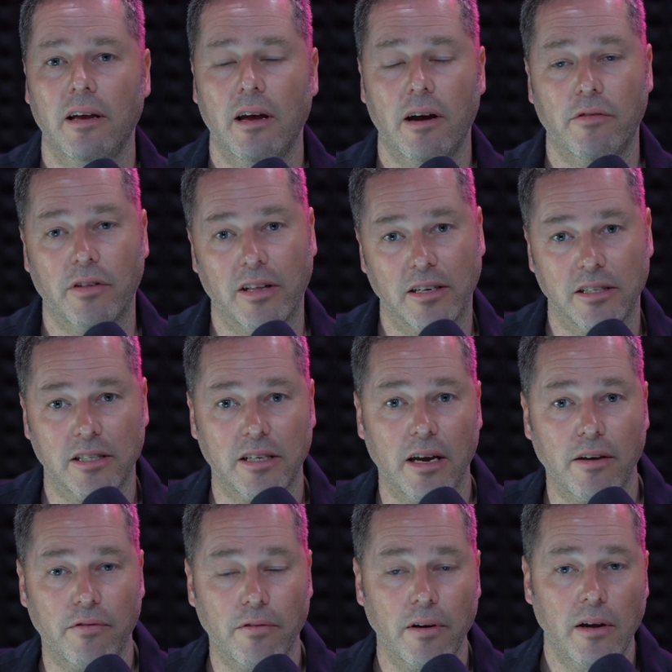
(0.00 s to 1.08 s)
everything's
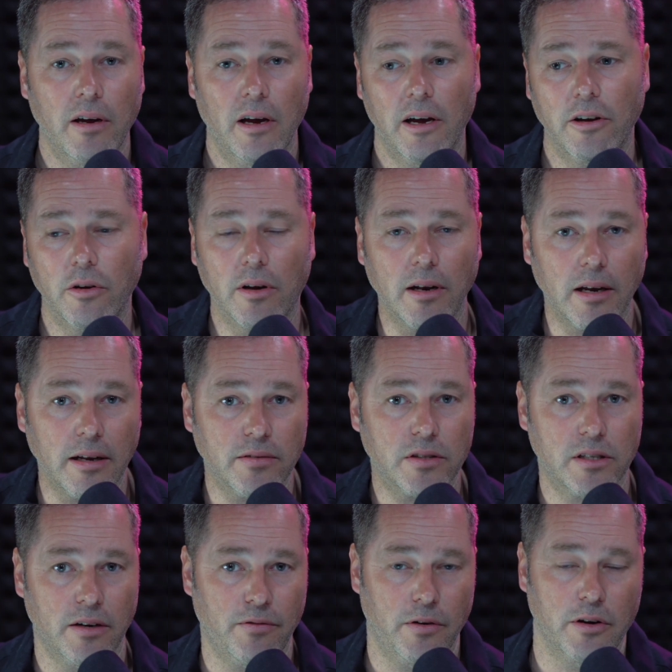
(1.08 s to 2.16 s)
safe and you can leave
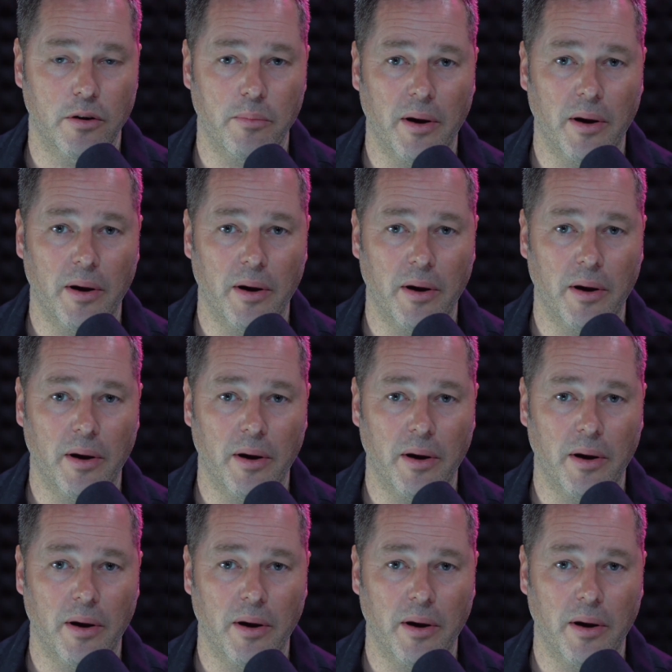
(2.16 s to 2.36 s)
stuff on your